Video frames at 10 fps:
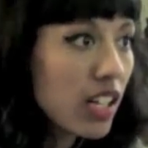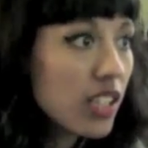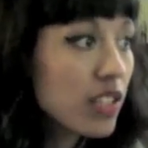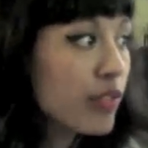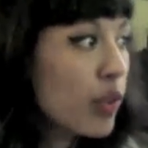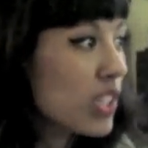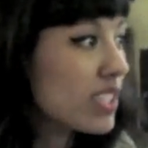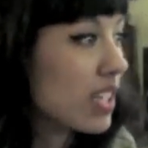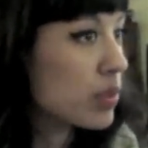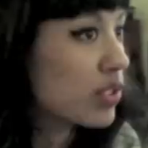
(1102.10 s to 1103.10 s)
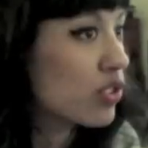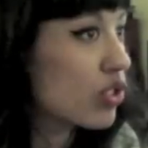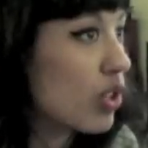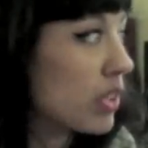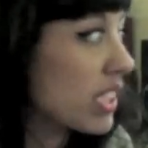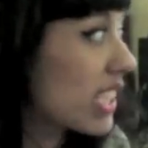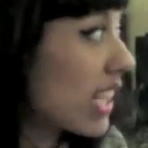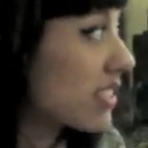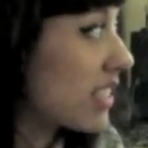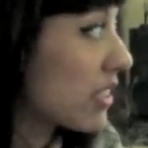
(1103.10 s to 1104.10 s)
The voice that was choking kind
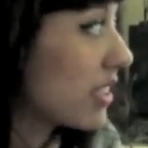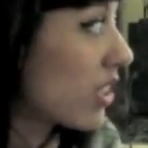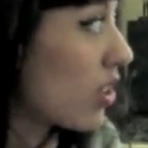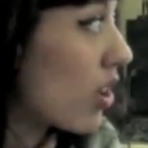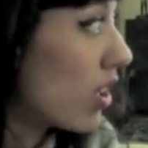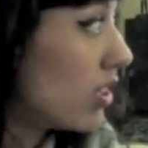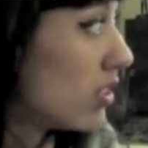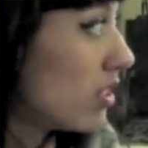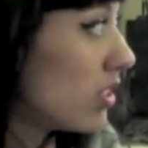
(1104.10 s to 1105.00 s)
of sounded like Carl.